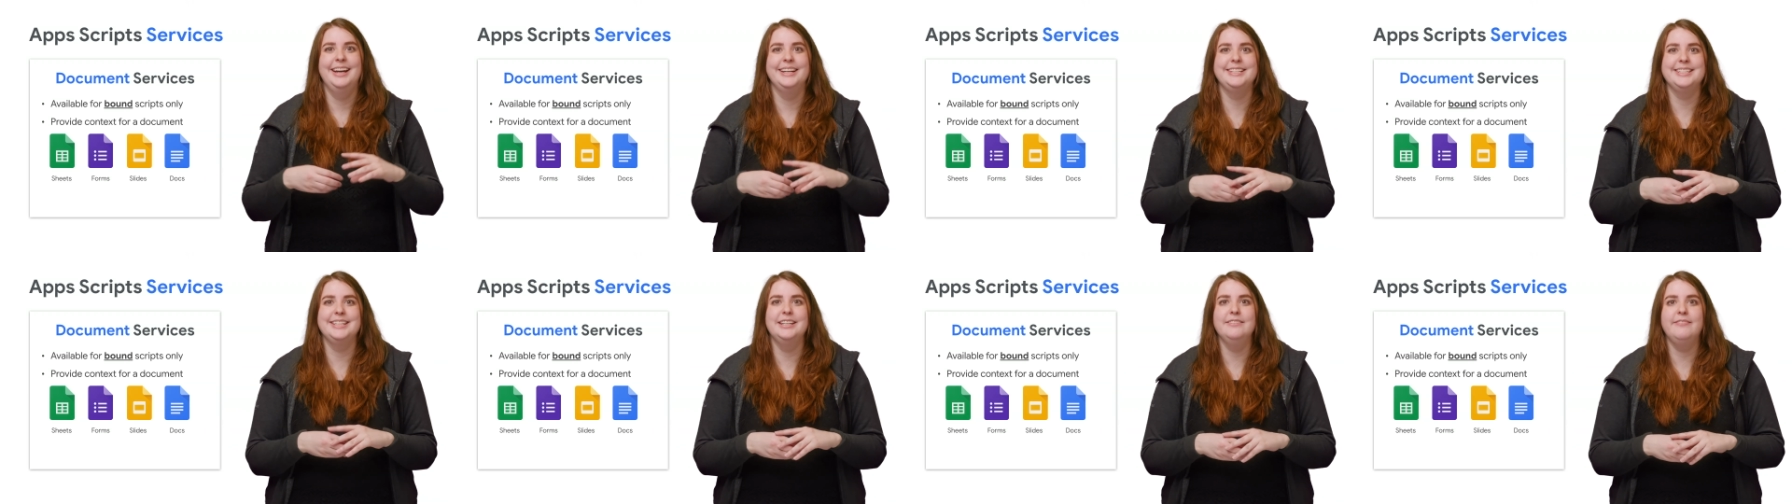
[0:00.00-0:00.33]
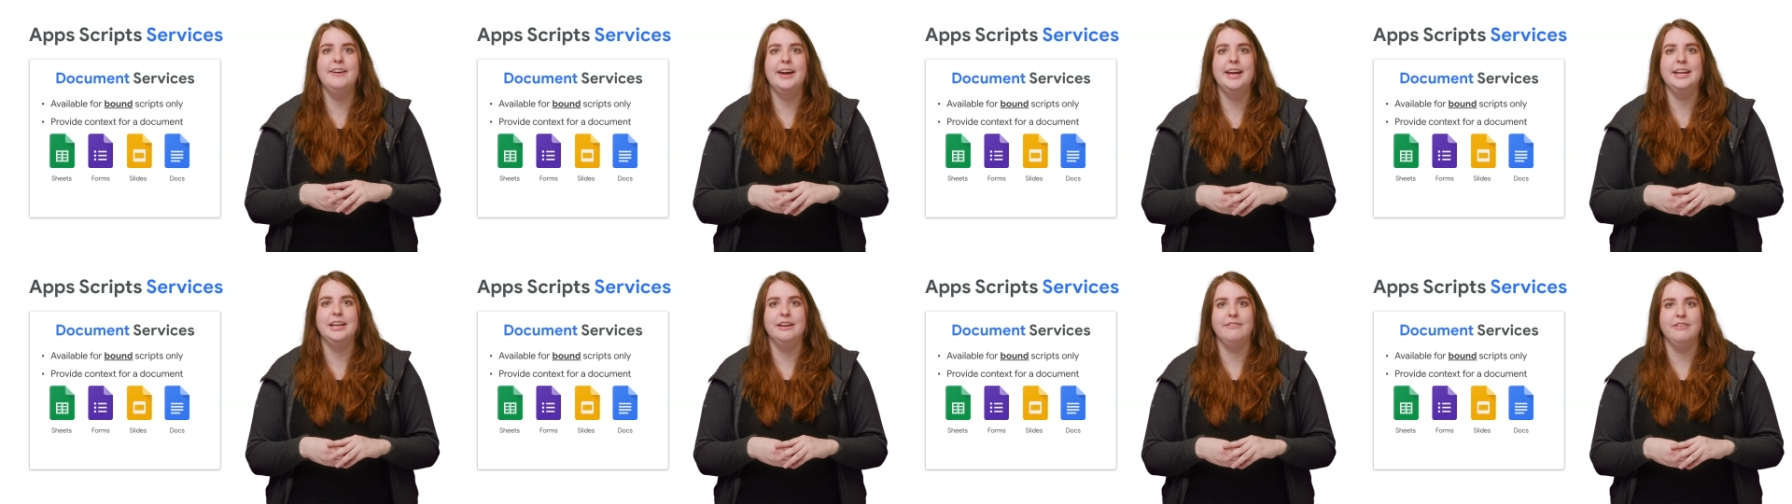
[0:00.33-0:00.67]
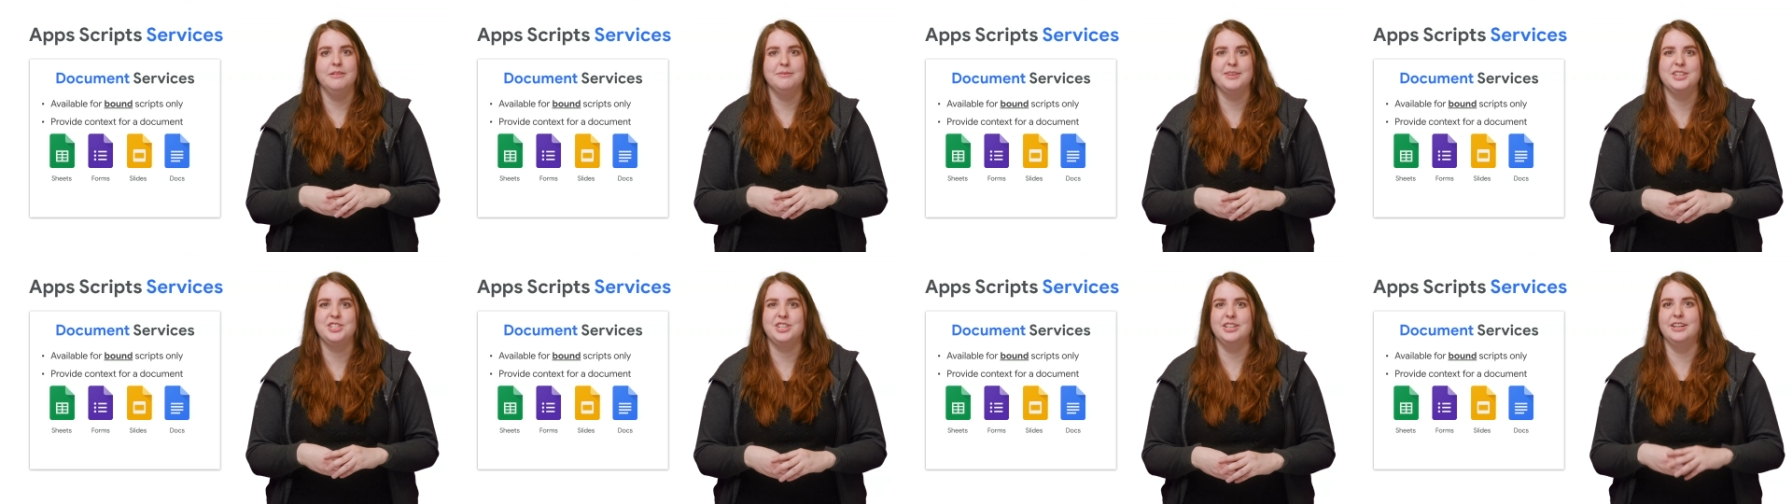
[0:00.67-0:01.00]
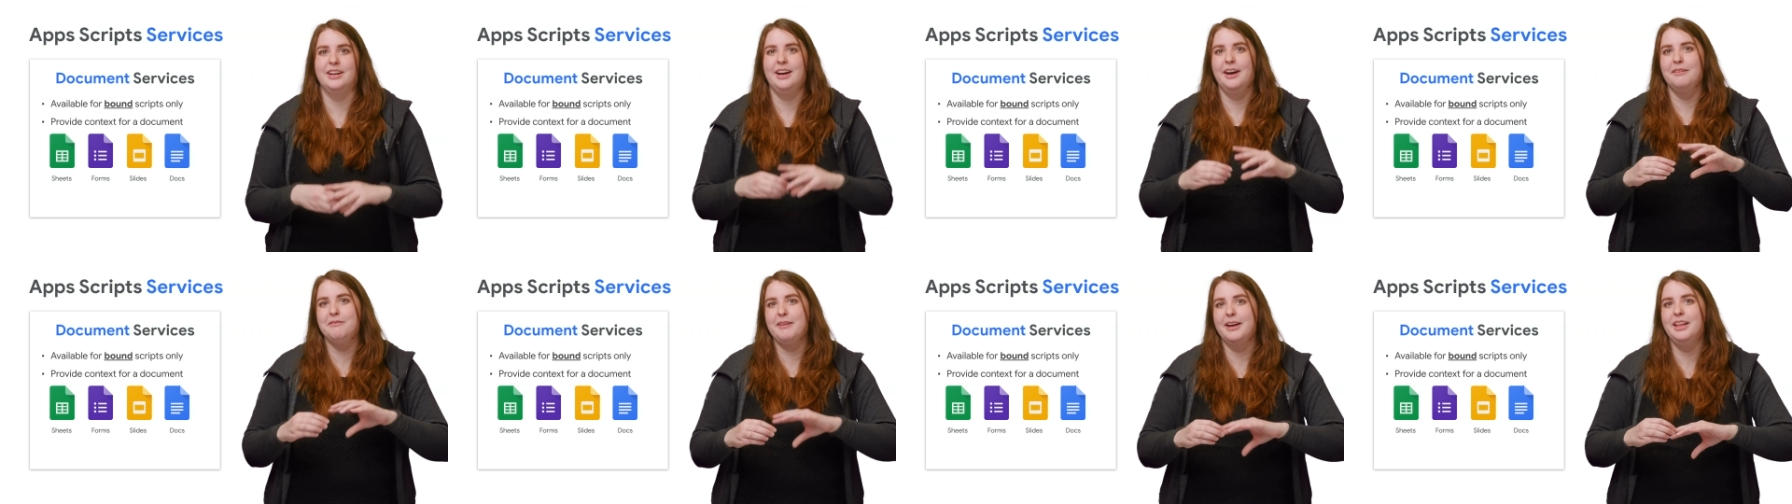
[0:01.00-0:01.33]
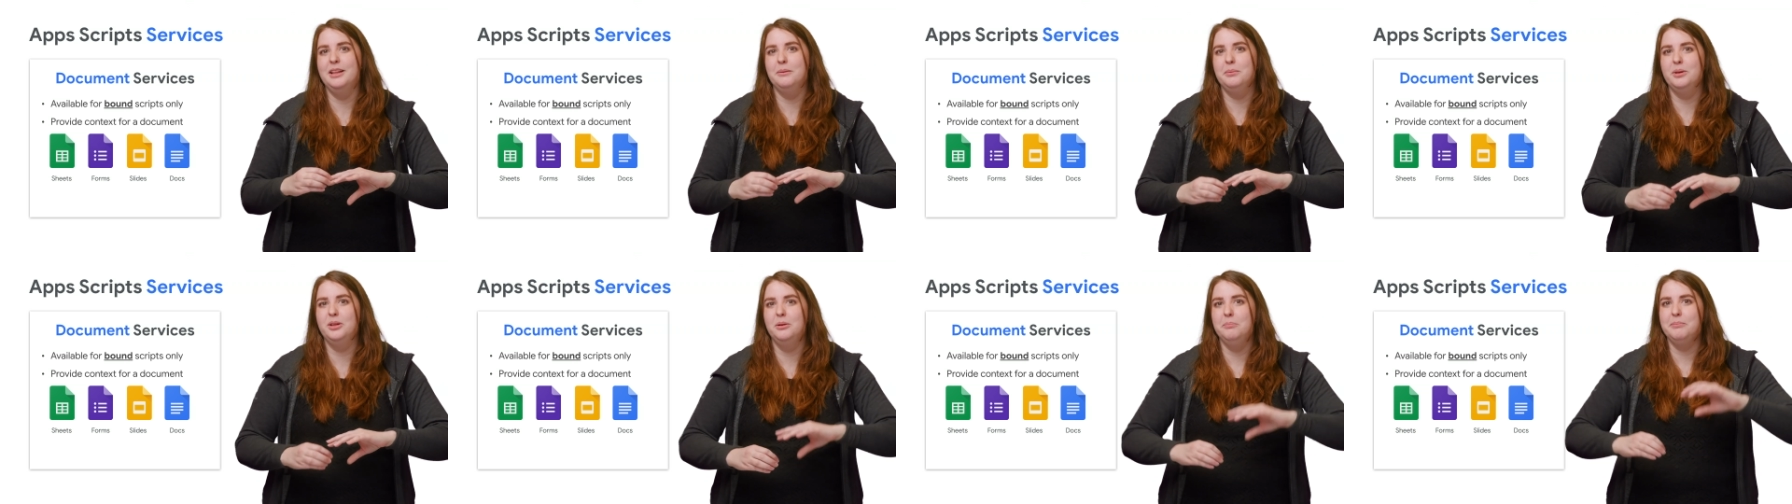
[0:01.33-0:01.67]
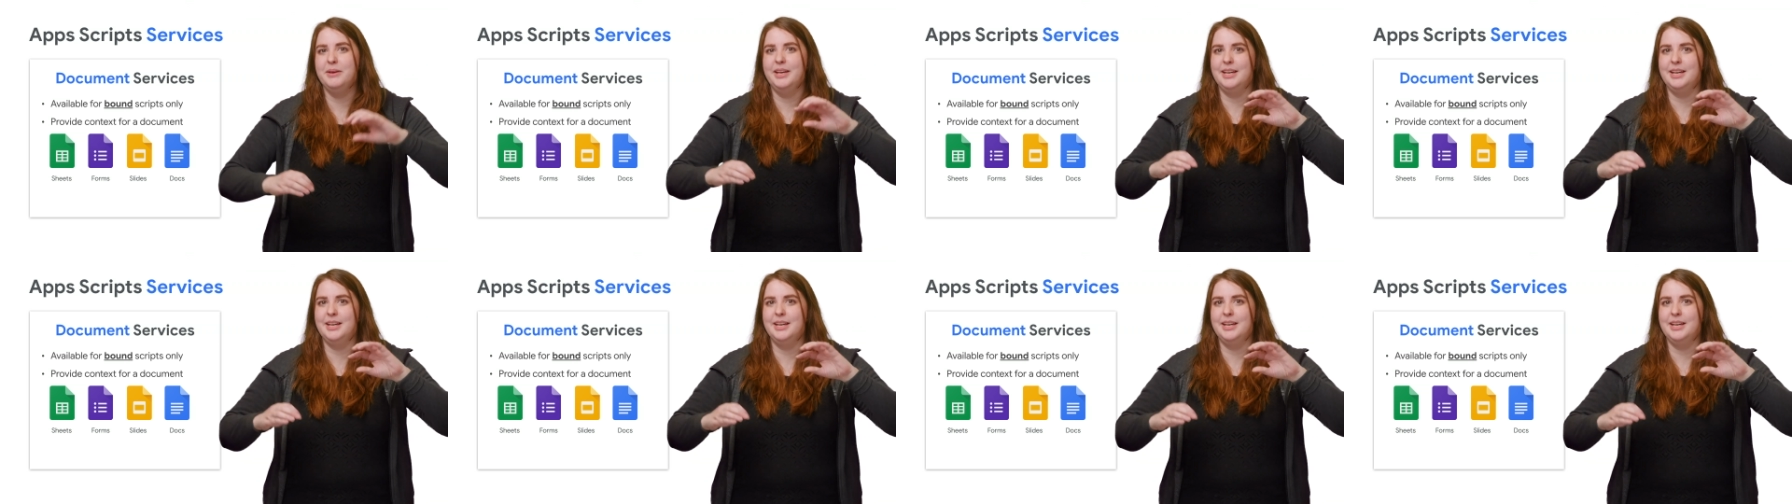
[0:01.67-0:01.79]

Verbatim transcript: Identifying information available